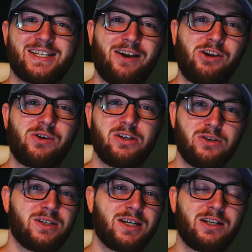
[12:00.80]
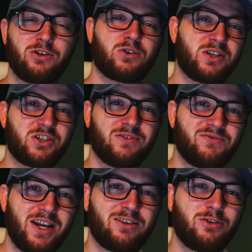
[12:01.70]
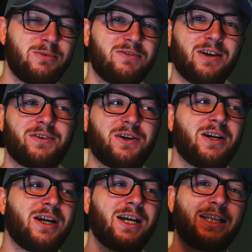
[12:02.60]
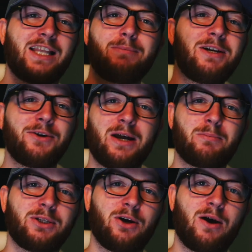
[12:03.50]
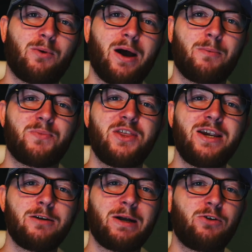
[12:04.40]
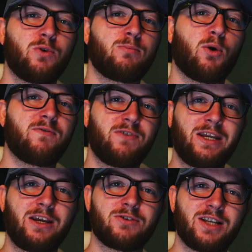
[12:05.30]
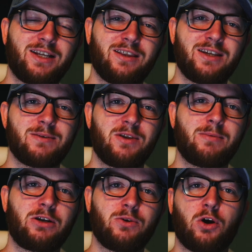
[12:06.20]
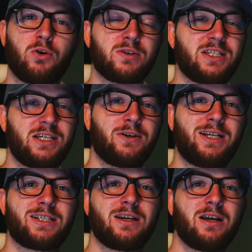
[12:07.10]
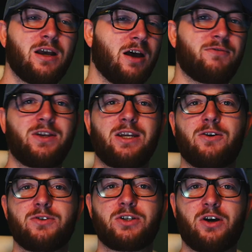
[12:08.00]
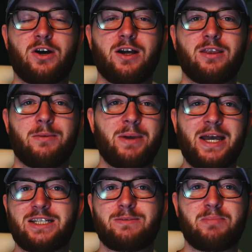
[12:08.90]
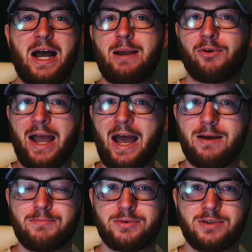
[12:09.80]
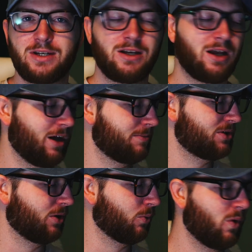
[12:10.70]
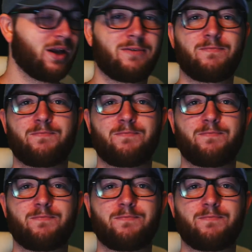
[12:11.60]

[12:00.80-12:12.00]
and how you can use it in your Christian faith, do me a favor and let me know down below. I, I'm thinking about doing more videos like this. I'm thinking about doing a whole series of videos on the best Bible app. Um, so what